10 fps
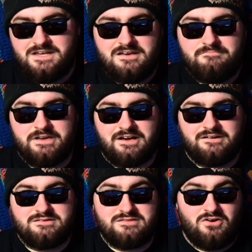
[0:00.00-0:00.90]

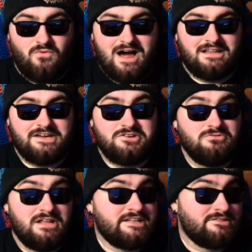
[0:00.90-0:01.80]
because while I do
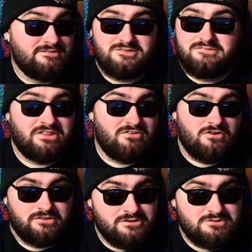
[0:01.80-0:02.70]
like some of their
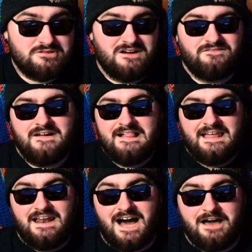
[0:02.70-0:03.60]
earlier stuff,
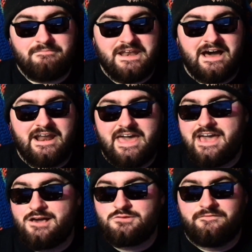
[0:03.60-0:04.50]
I'm not
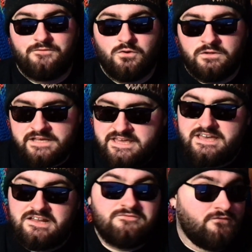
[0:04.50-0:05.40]
as fully
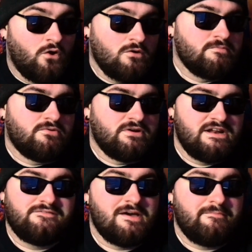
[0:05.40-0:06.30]
informed on it,
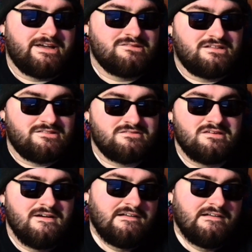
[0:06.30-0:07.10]
if that makes sense.